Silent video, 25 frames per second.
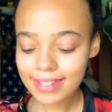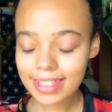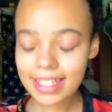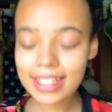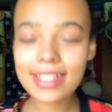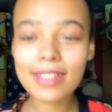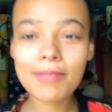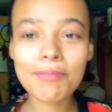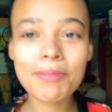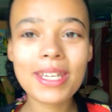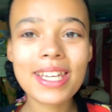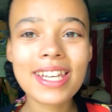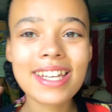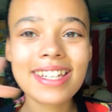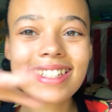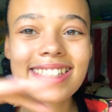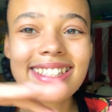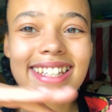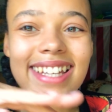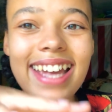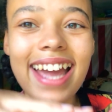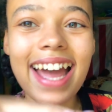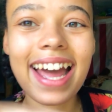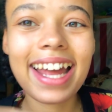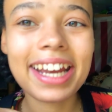it's because
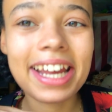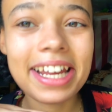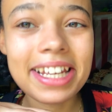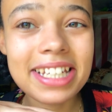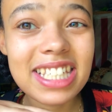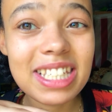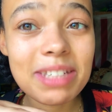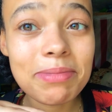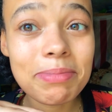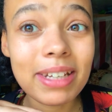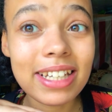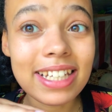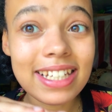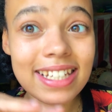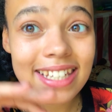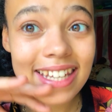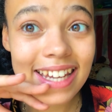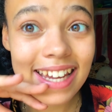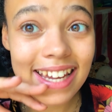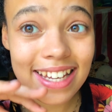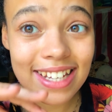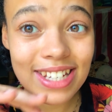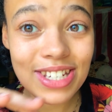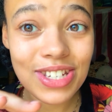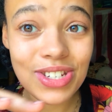they had
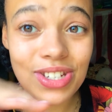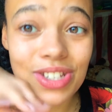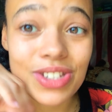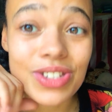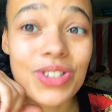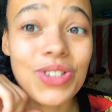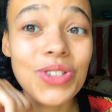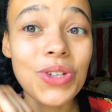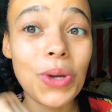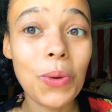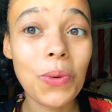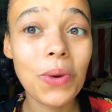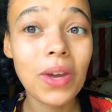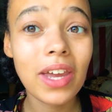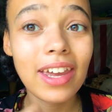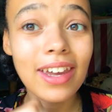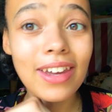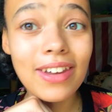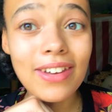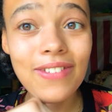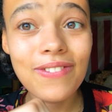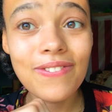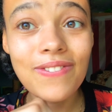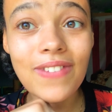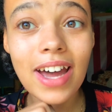expectations, okay,
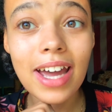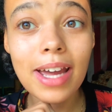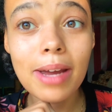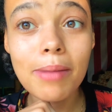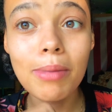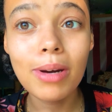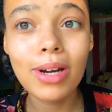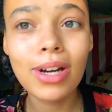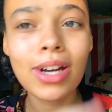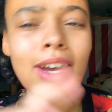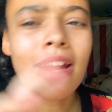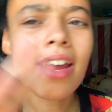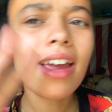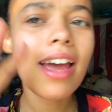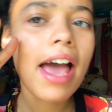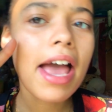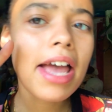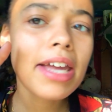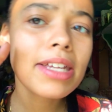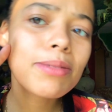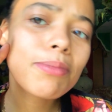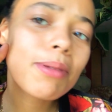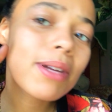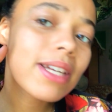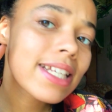good viber?
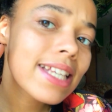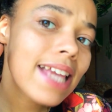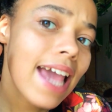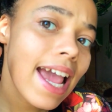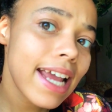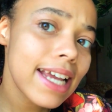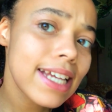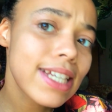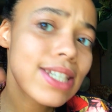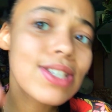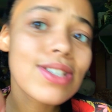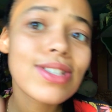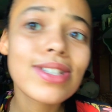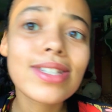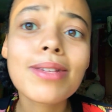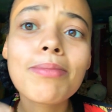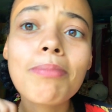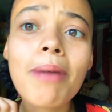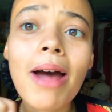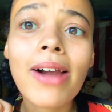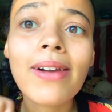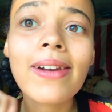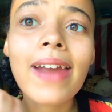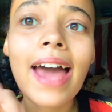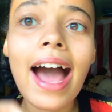Expectations
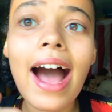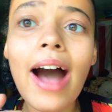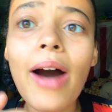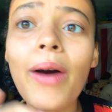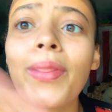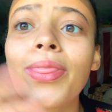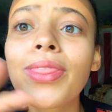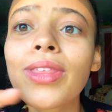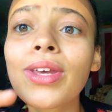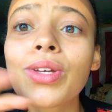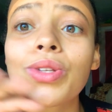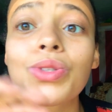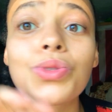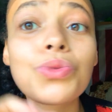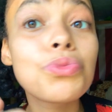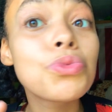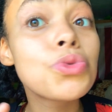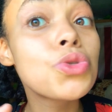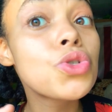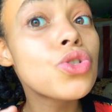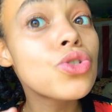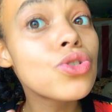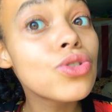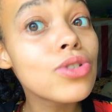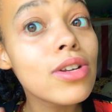about how things
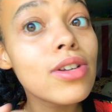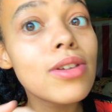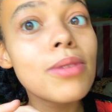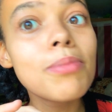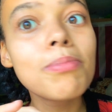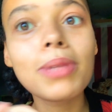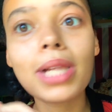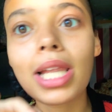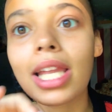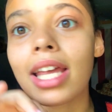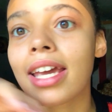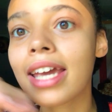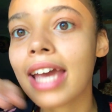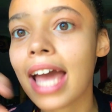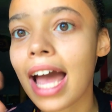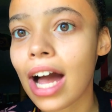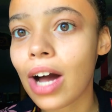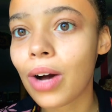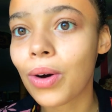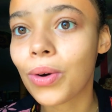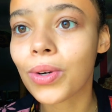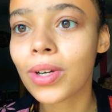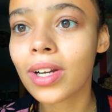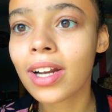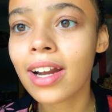should play
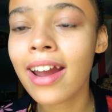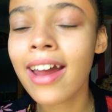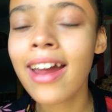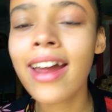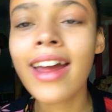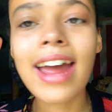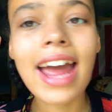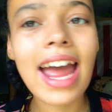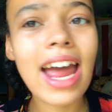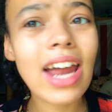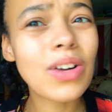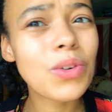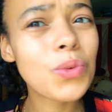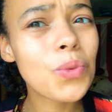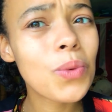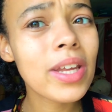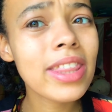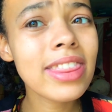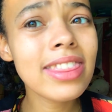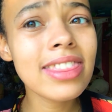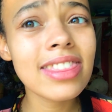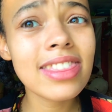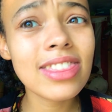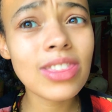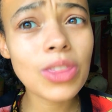out. And
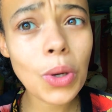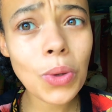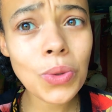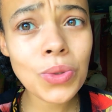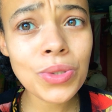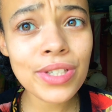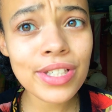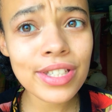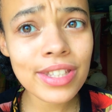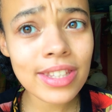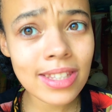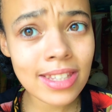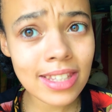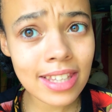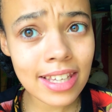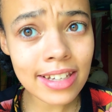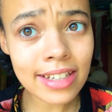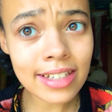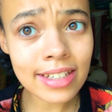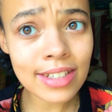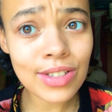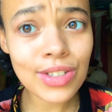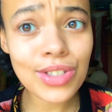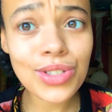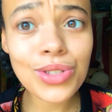when those
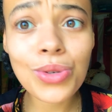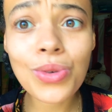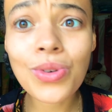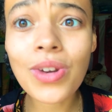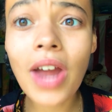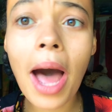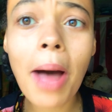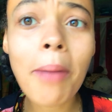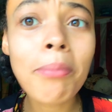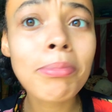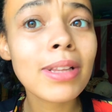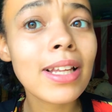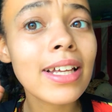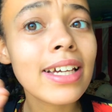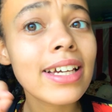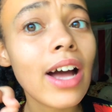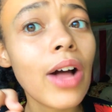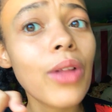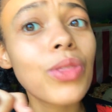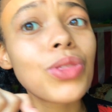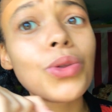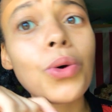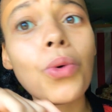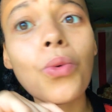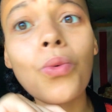things do not play
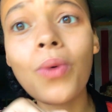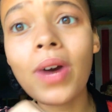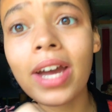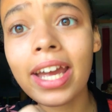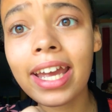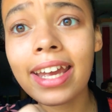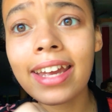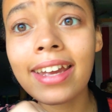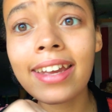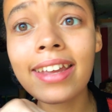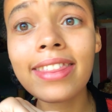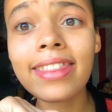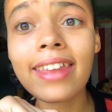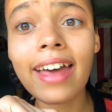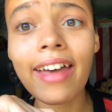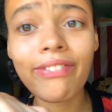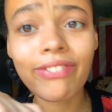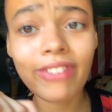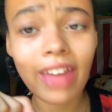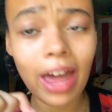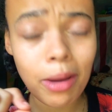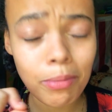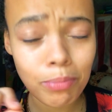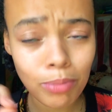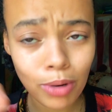out the way that
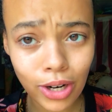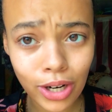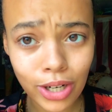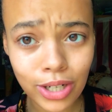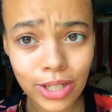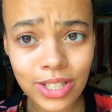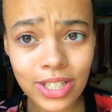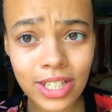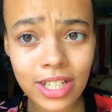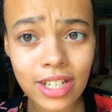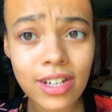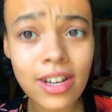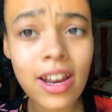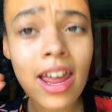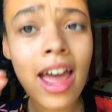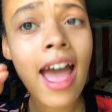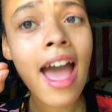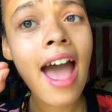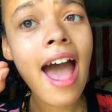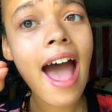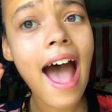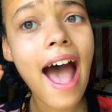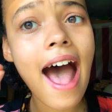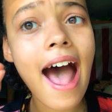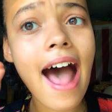that person
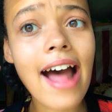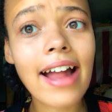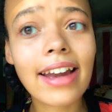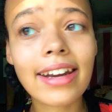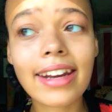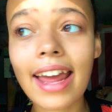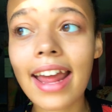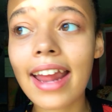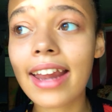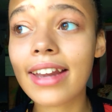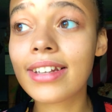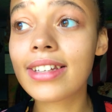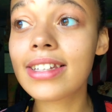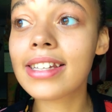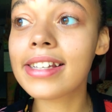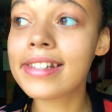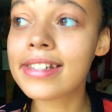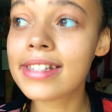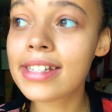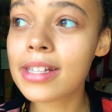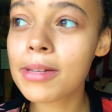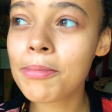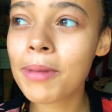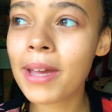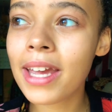had
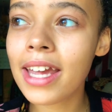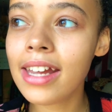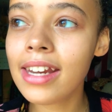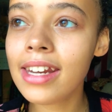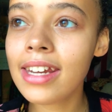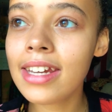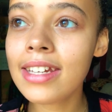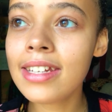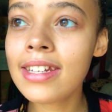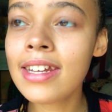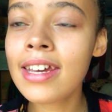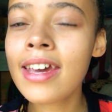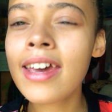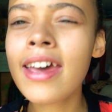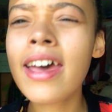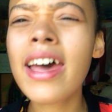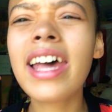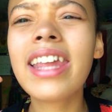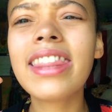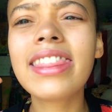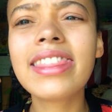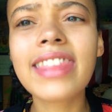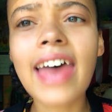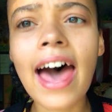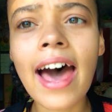anticipated,
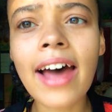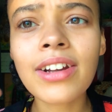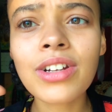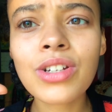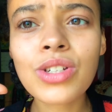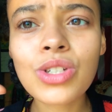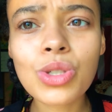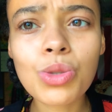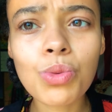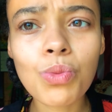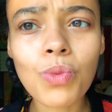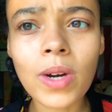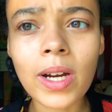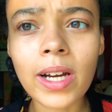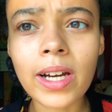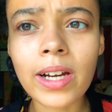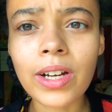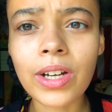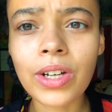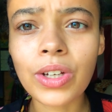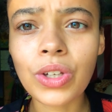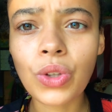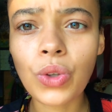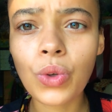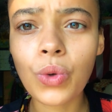that is
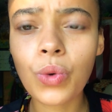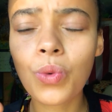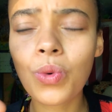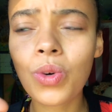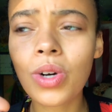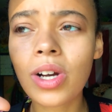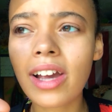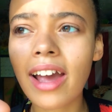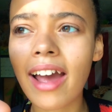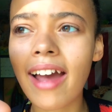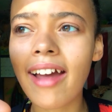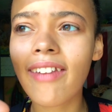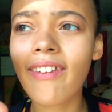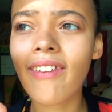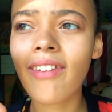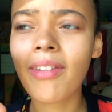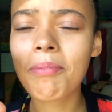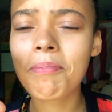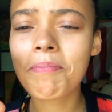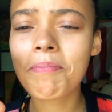where you will get